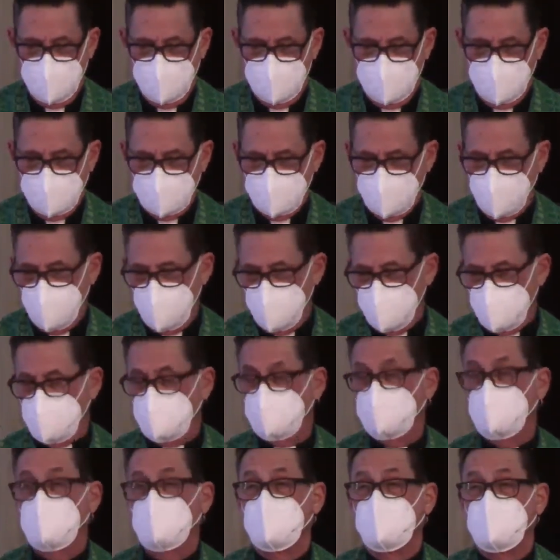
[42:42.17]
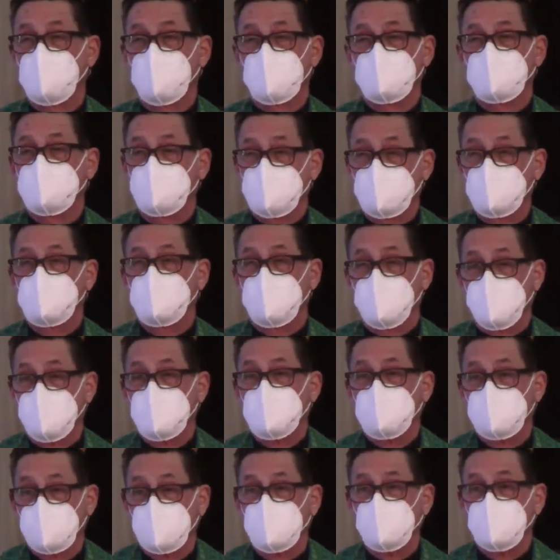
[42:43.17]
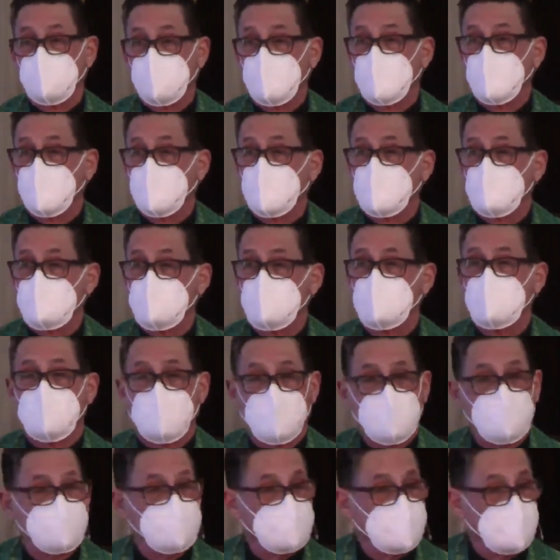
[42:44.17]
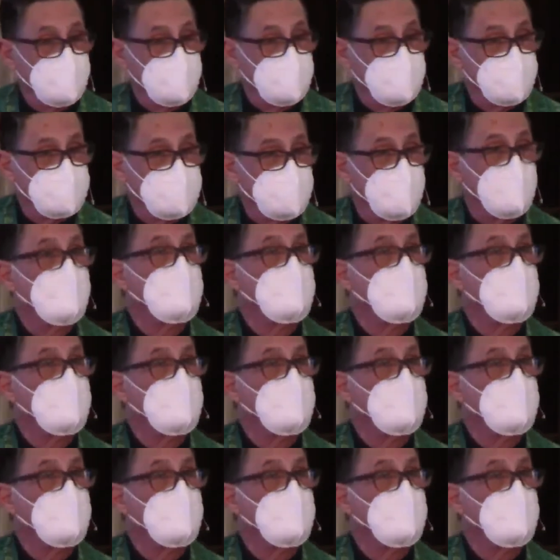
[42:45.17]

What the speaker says: As it is about not being able to navigate